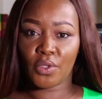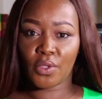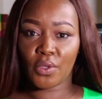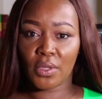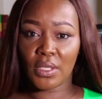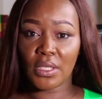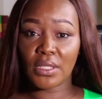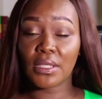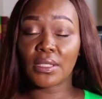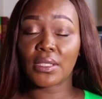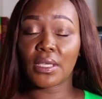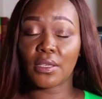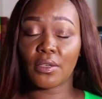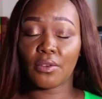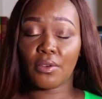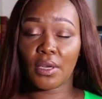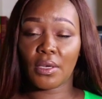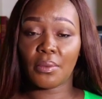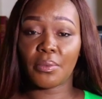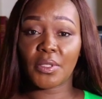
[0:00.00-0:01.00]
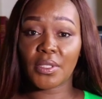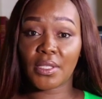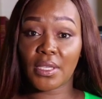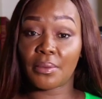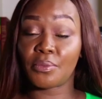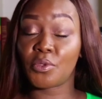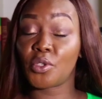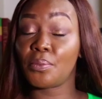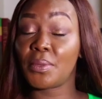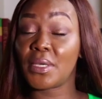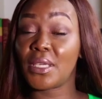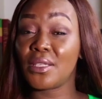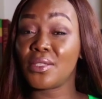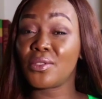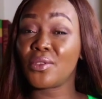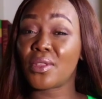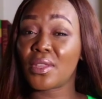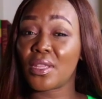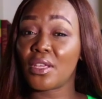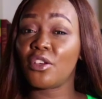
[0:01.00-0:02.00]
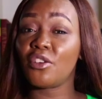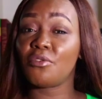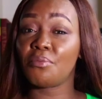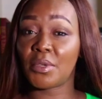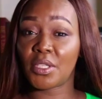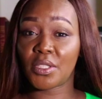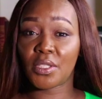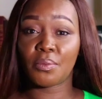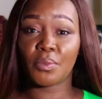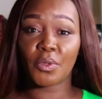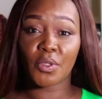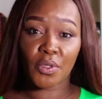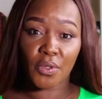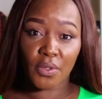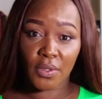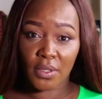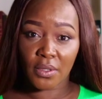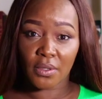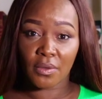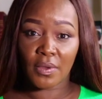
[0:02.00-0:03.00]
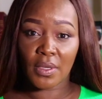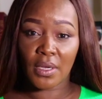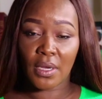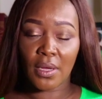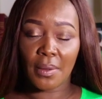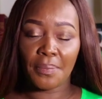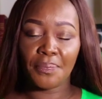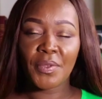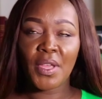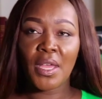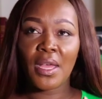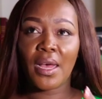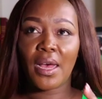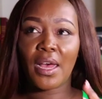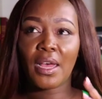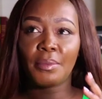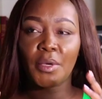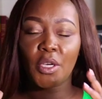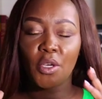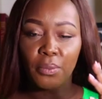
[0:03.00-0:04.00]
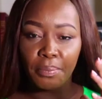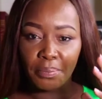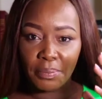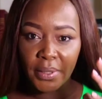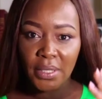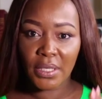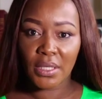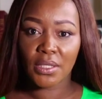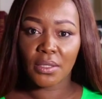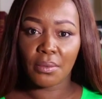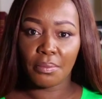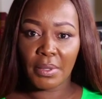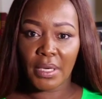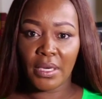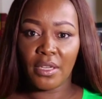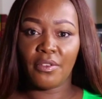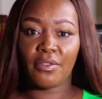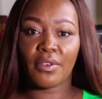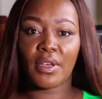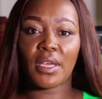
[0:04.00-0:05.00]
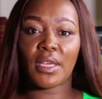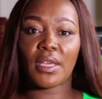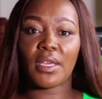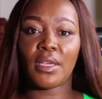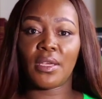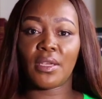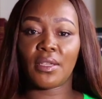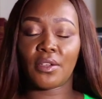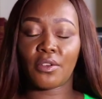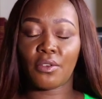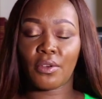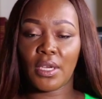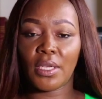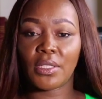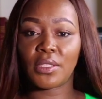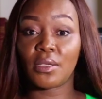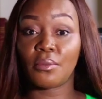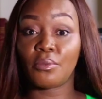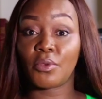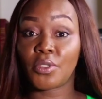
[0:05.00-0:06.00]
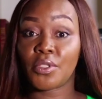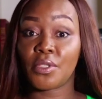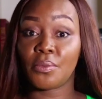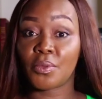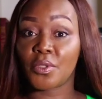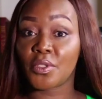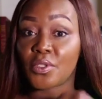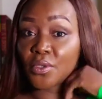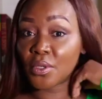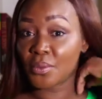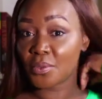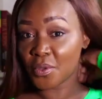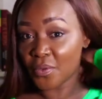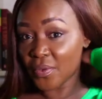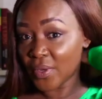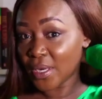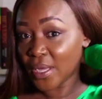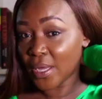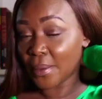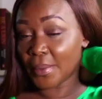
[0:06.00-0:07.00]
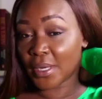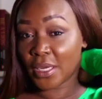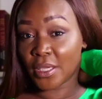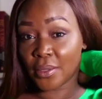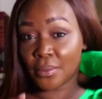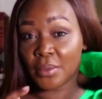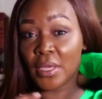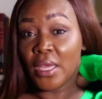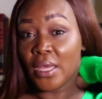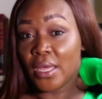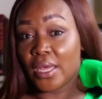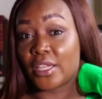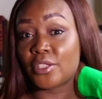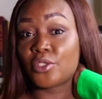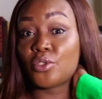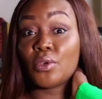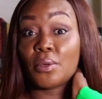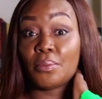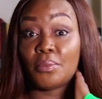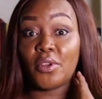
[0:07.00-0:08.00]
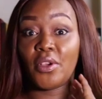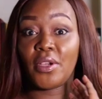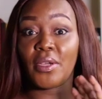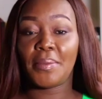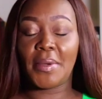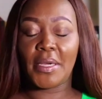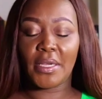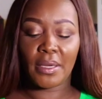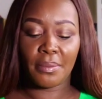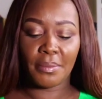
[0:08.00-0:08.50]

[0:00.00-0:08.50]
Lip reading: So this is an incredible time to begin to think of multiple sources of income. I'm a complete believer in creating multiple streams of income, and I'll do a blog about.